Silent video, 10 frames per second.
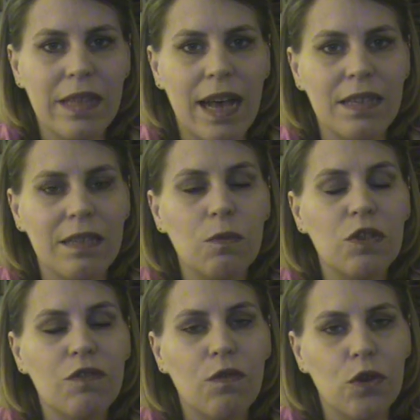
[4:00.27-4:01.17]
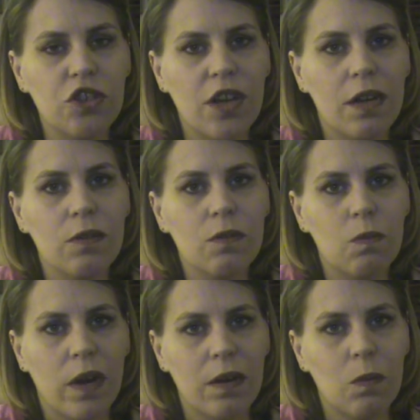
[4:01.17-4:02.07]
last, which foreshadows
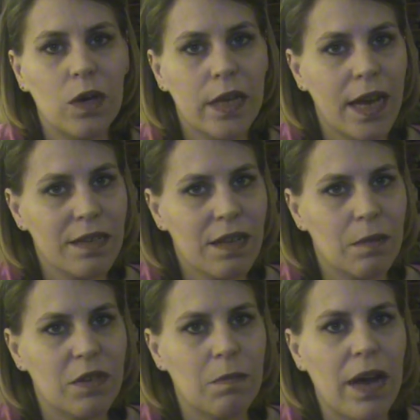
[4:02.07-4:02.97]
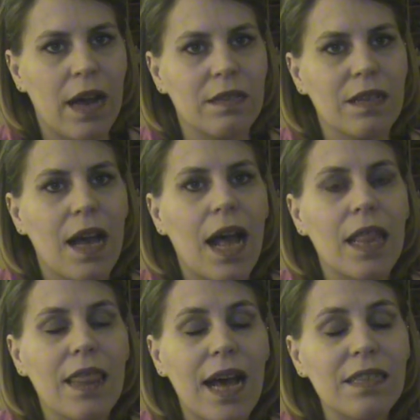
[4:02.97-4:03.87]
what will next come to pass.
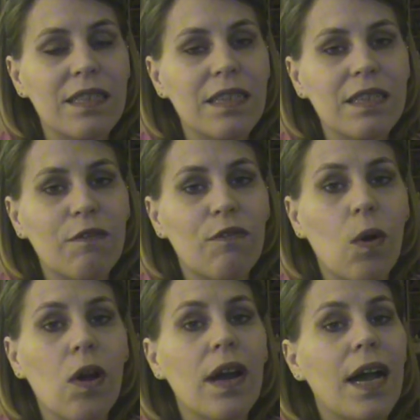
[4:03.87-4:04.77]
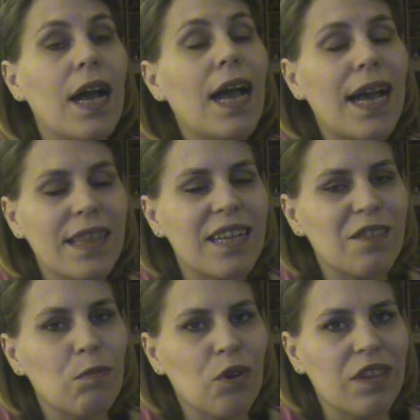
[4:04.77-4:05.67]
And that's season 4, and
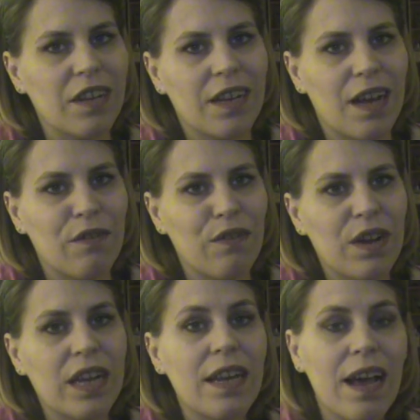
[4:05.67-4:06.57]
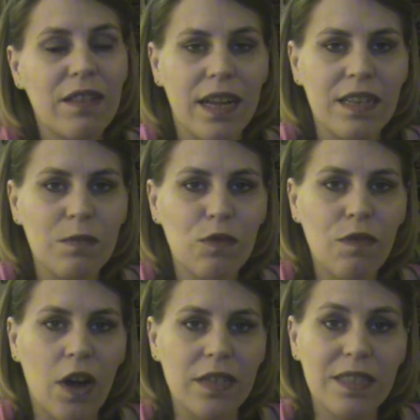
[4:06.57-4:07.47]
that's more than enough. Now let us
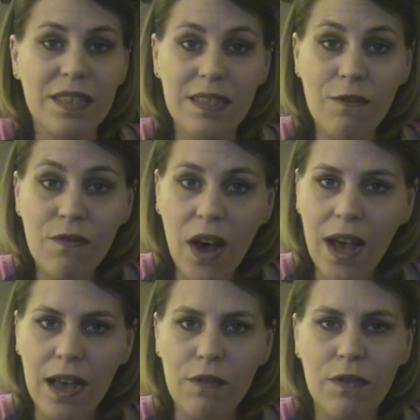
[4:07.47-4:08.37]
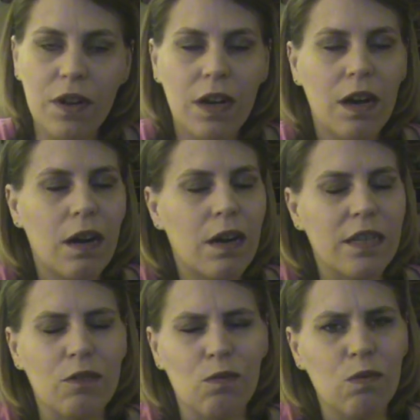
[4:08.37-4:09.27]
move on. Season 5. Oh,
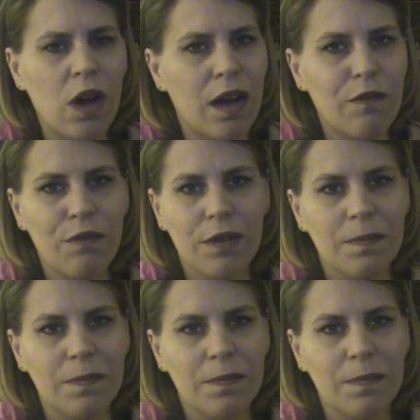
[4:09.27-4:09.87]
it's rough.